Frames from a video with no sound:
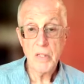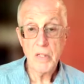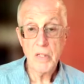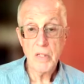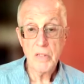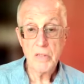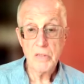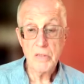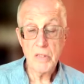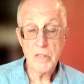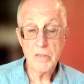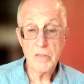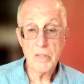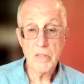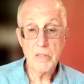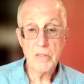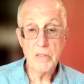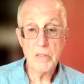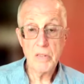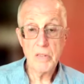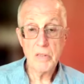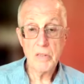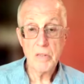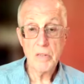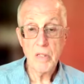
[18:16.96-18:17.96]
said that
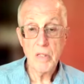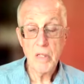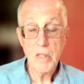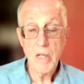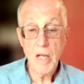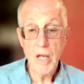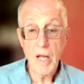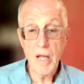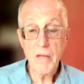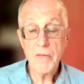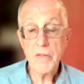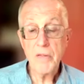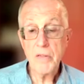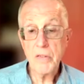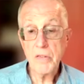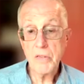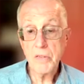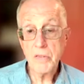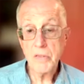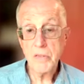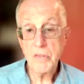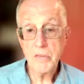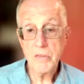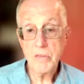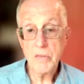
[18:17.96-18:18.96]
the ethics
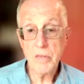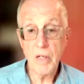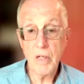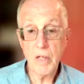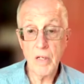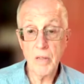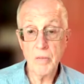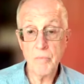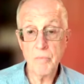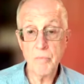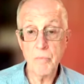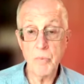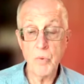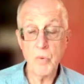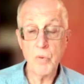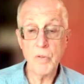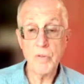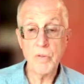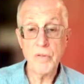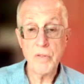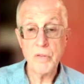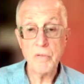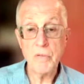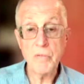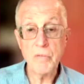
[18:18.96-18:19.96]
board,
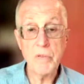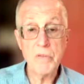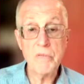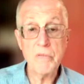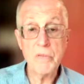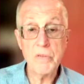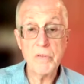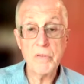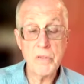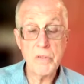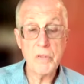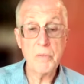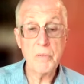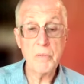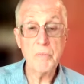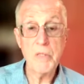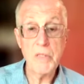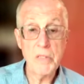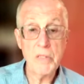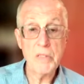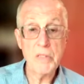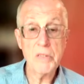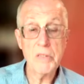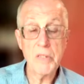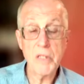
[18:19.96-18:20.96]
the grievance
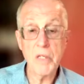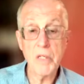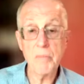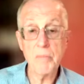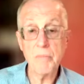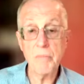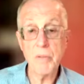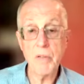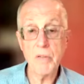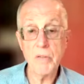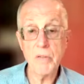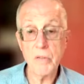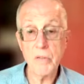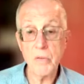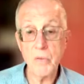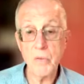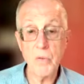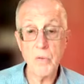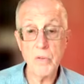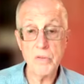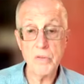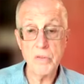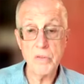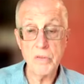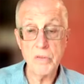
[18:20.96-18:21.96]
committee set up by the
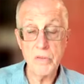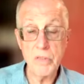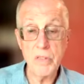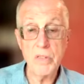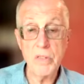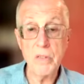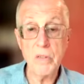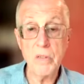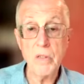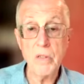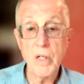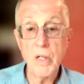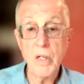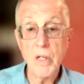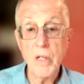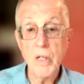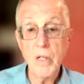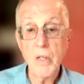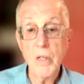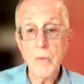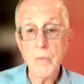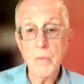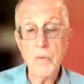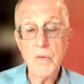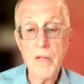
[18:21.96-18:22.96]
court to deal
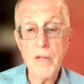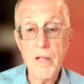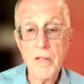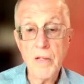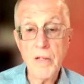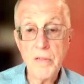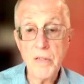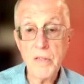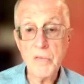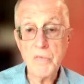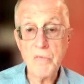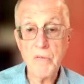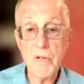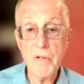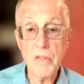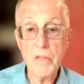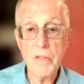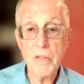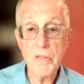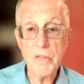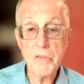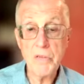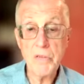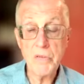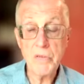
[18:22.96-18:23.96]
with ethics
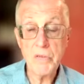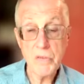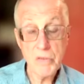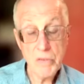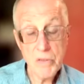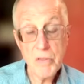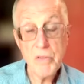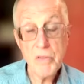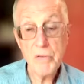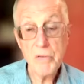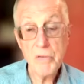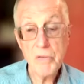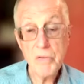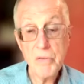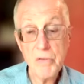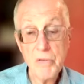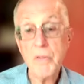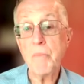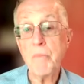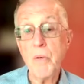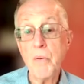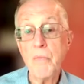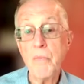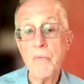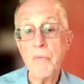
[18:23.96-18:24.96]
violations, cleared
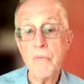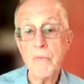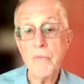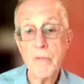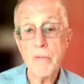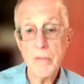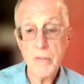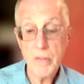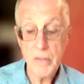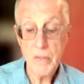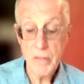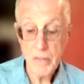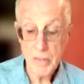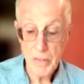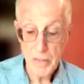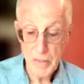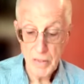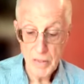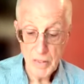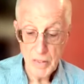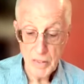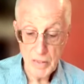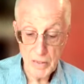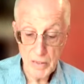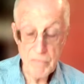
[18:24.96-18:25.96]
them both,
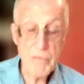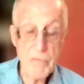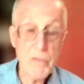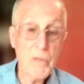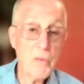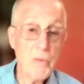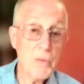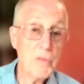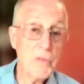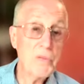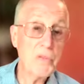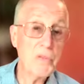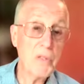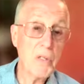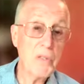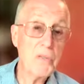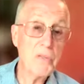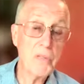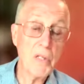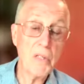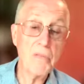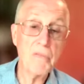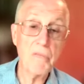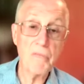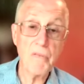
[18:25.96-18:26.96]
even though a
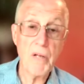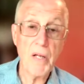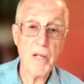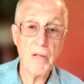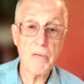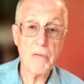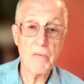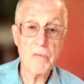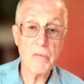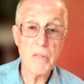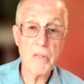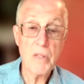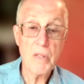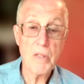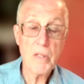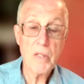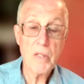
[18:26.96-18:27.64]
judge had found